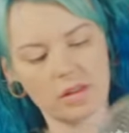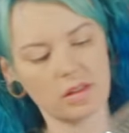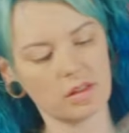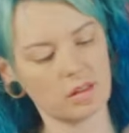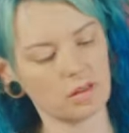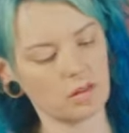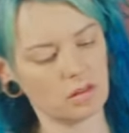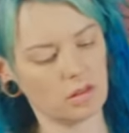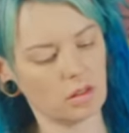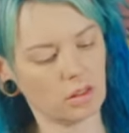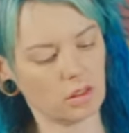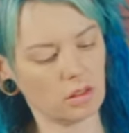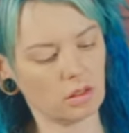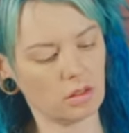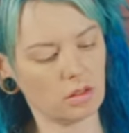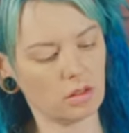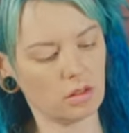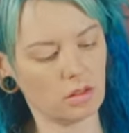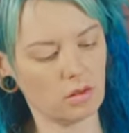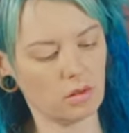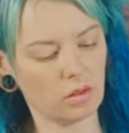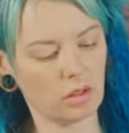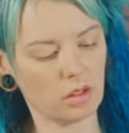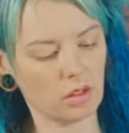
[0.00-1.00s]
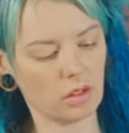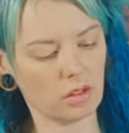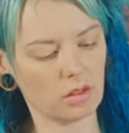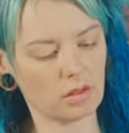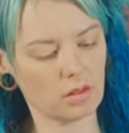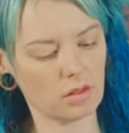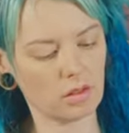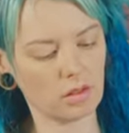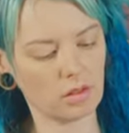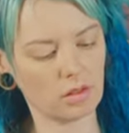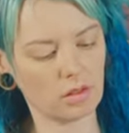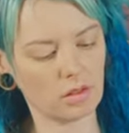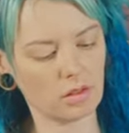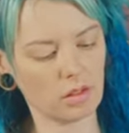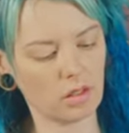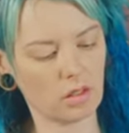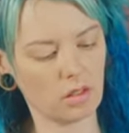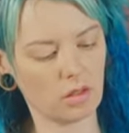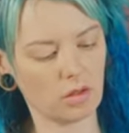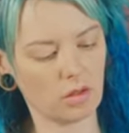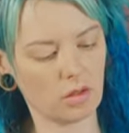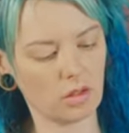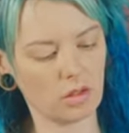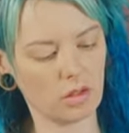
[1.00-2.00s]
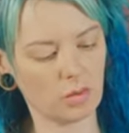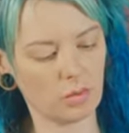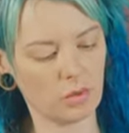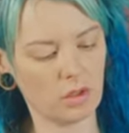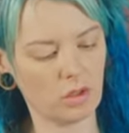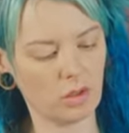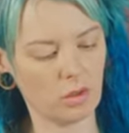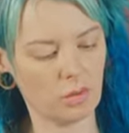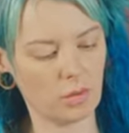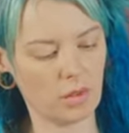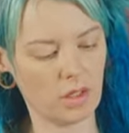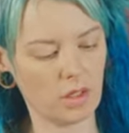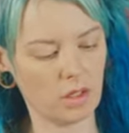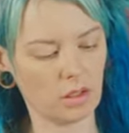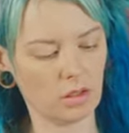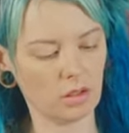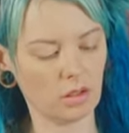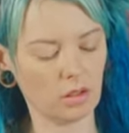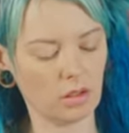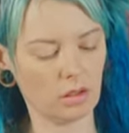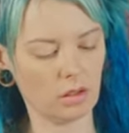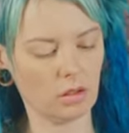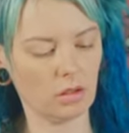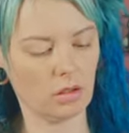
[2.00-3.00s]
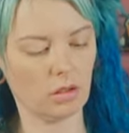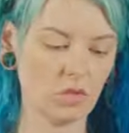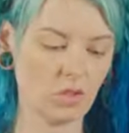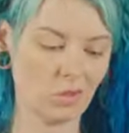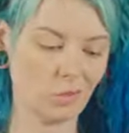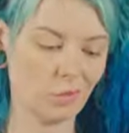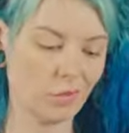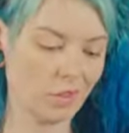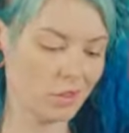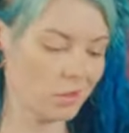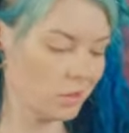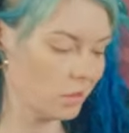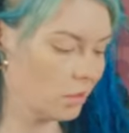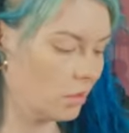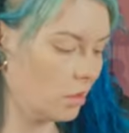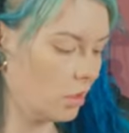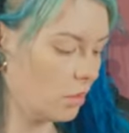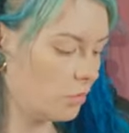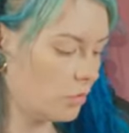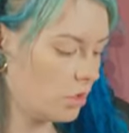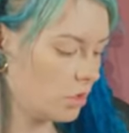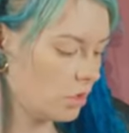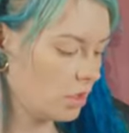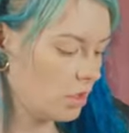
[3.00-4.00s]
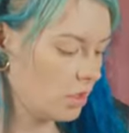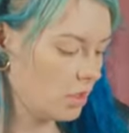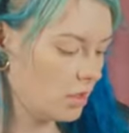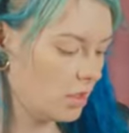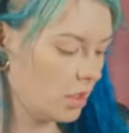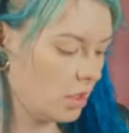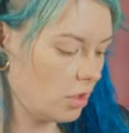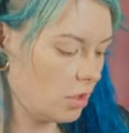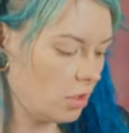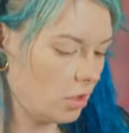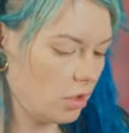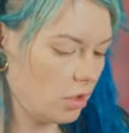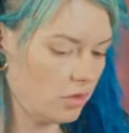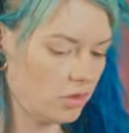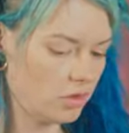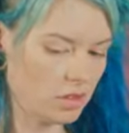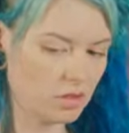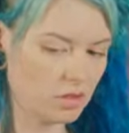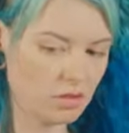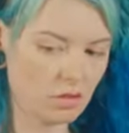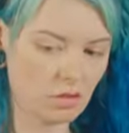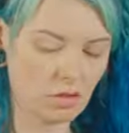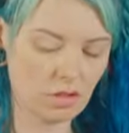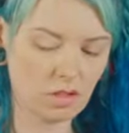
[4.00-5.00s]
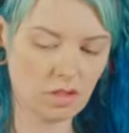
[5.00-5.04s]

I stick it to it, because this is kind of hard to peel it back. So basically I'm just gonna take all of these little